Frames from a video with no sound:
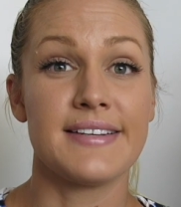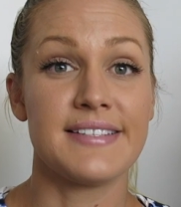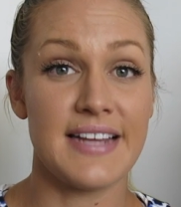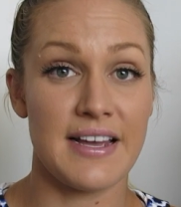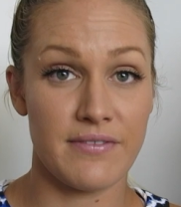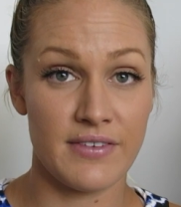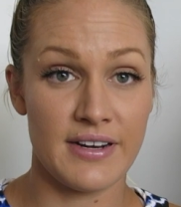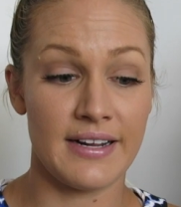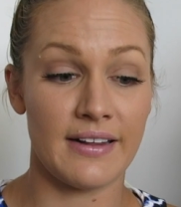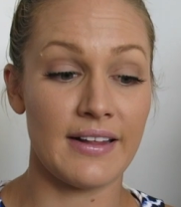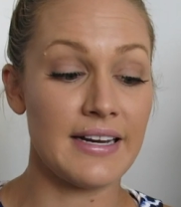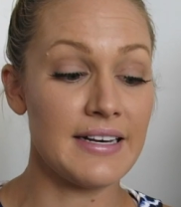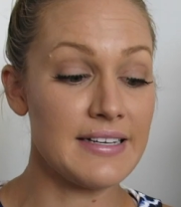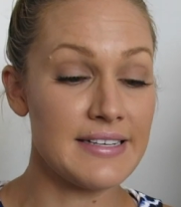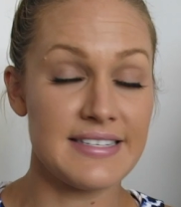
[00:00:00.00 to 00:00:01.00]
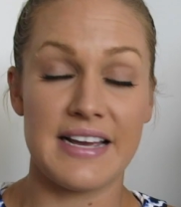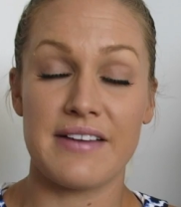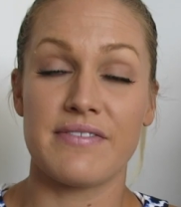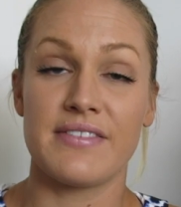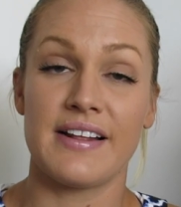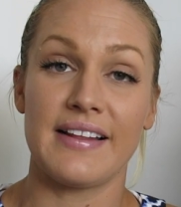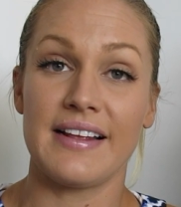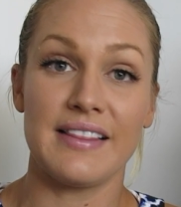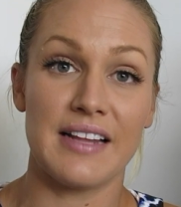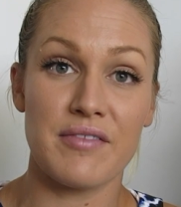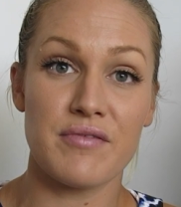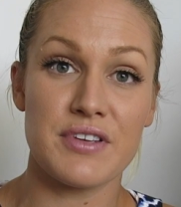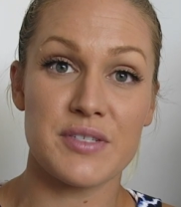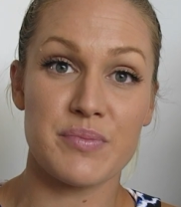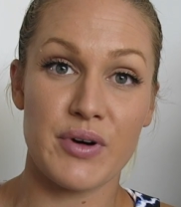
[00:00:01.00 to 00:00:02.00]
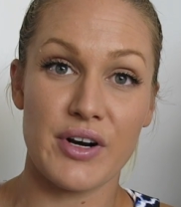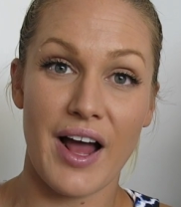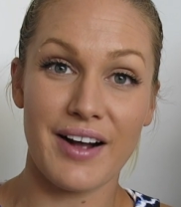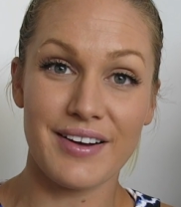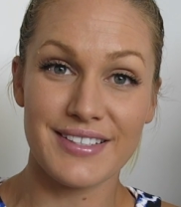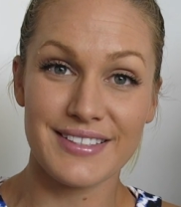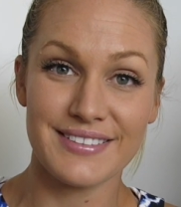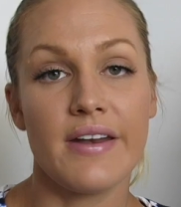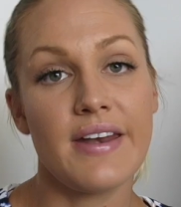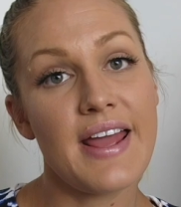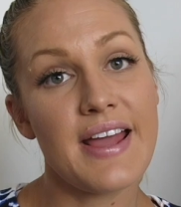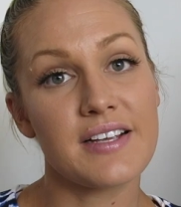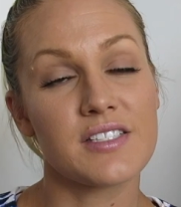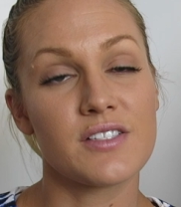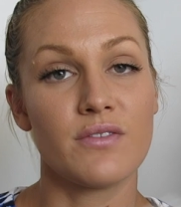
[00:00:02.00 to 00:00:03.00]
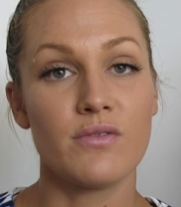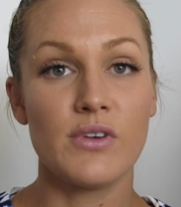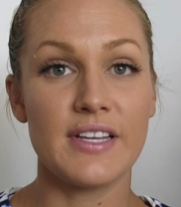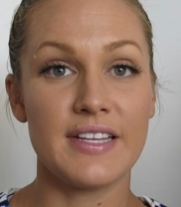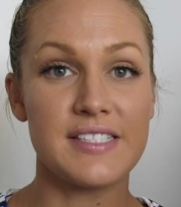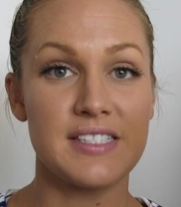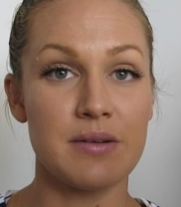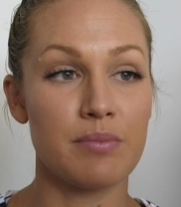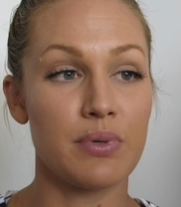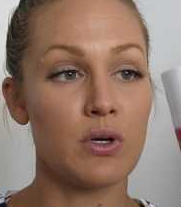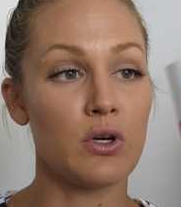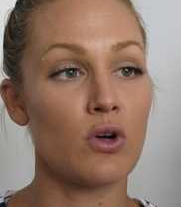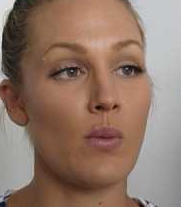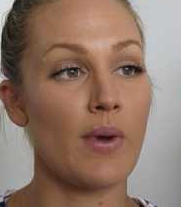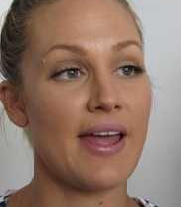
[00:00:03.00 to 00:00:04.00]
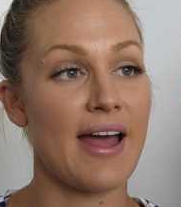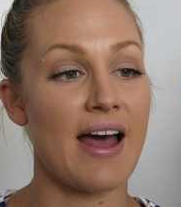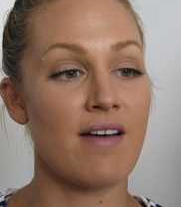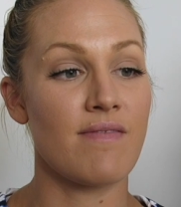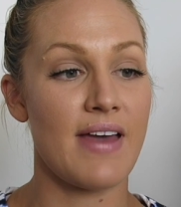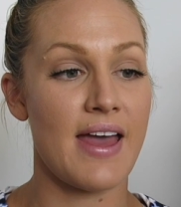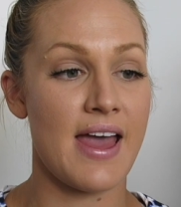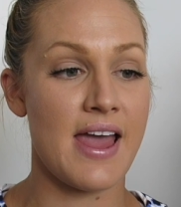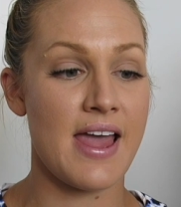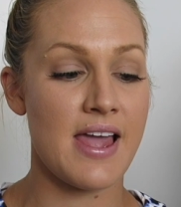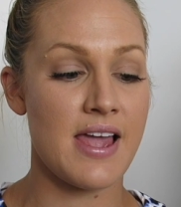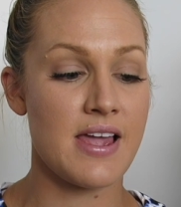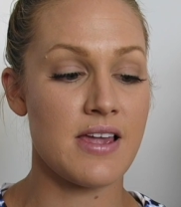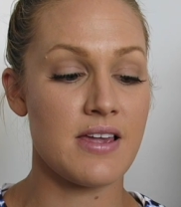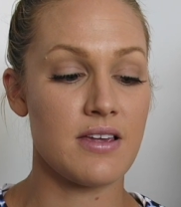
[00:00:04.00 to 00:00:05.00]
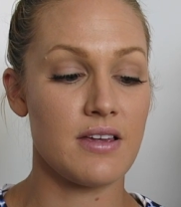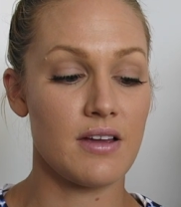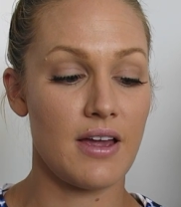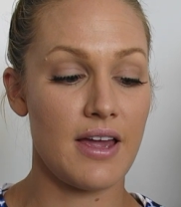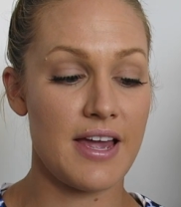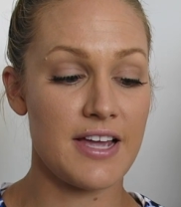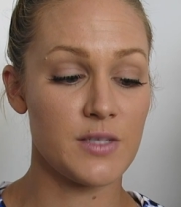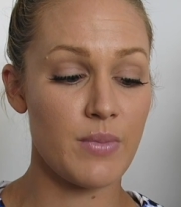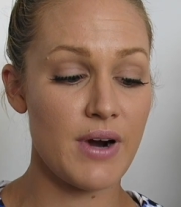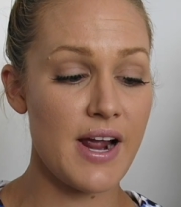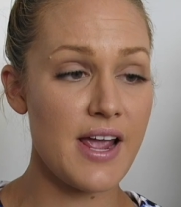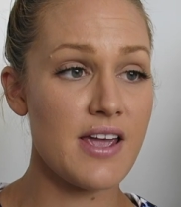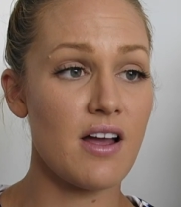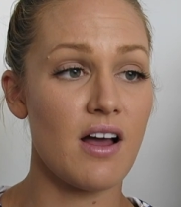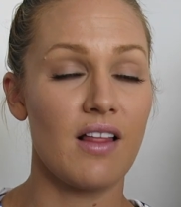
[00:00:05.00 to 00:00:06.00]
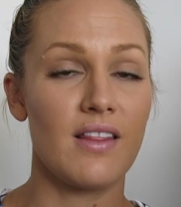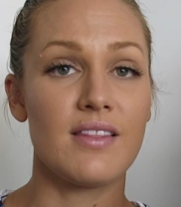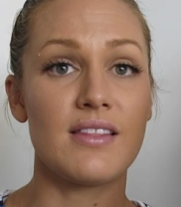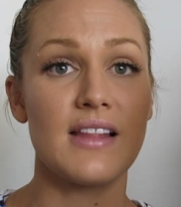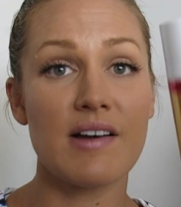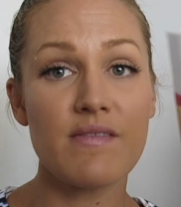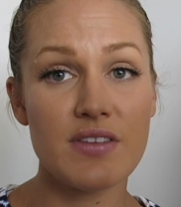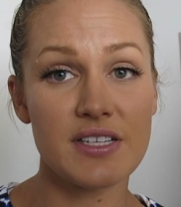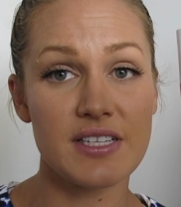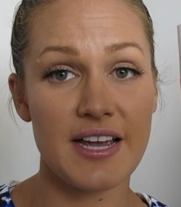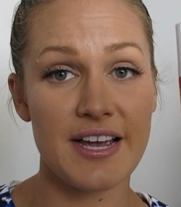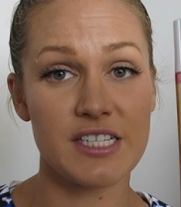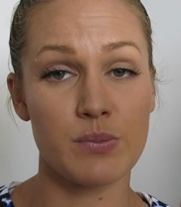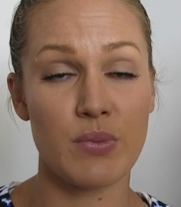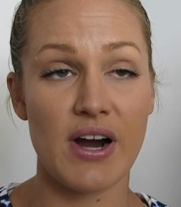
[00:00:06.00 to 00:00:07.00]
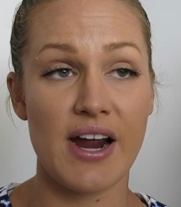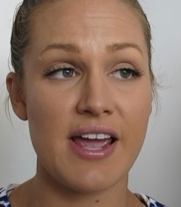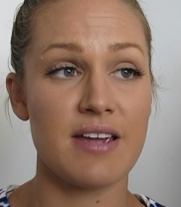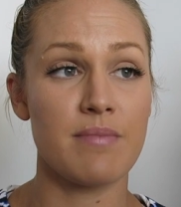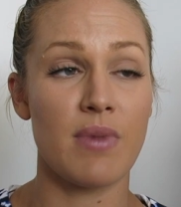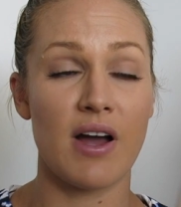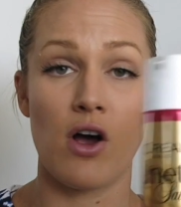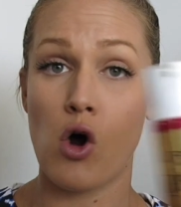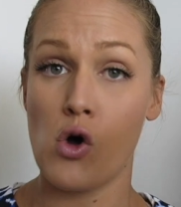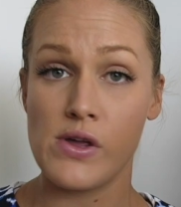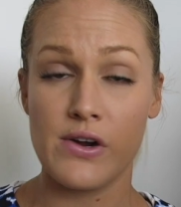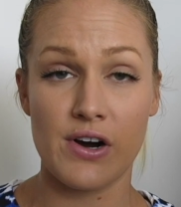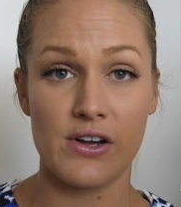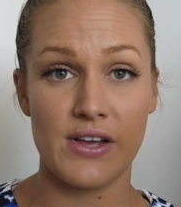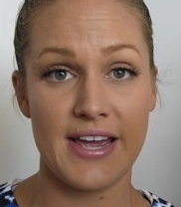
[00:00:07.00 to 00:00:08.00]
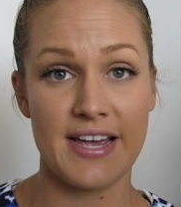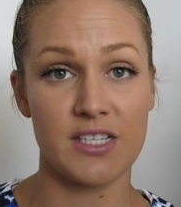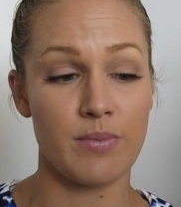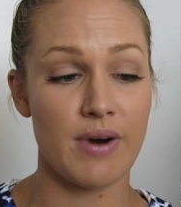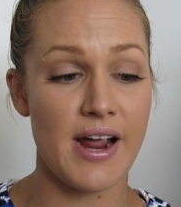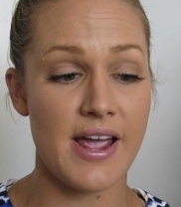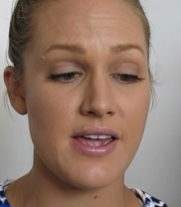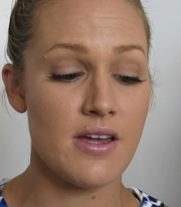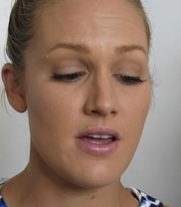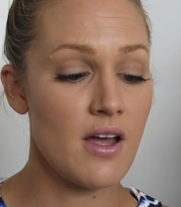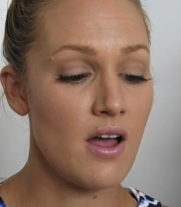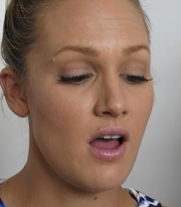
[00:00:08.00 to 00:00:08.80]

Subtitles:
Definitely, definitely love this product. Next, really simple, we have a hairspray. Love this hairspray, my holy grail hairspray.